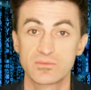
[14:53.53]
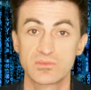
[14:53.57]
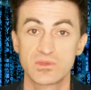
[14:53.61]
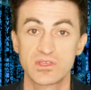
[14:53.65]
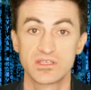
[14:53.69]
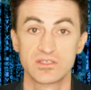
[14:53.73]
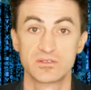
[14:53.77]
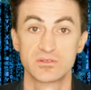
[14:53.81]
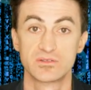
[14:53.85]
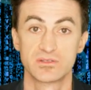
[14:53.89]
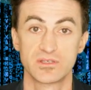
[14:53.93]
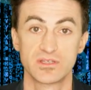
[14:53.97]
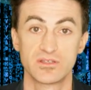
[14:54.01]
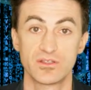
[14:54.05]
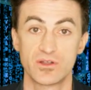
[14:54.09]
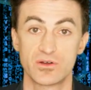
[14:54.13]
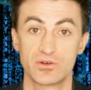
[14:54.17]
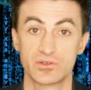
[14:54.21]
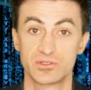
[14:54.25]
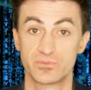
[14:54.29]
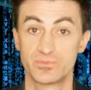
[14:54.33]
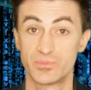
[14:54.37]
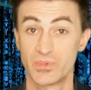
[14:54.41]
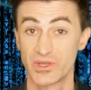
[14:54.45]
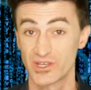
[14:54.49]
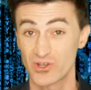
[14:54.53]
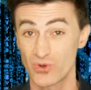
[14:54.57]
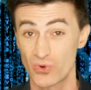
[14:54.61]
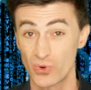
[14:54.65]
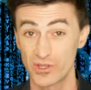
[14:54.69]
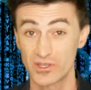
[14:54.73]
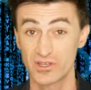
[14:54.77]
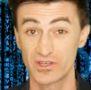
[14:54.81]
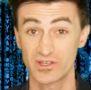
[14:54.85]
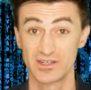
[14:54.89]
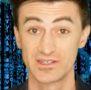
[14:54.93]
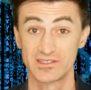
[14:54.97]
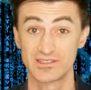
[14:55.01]
is Bitcoin going
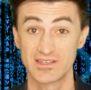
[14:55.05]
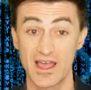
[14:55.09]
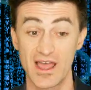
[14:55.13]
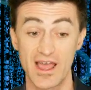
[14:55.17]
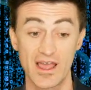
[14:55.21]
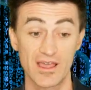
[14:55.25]
to die,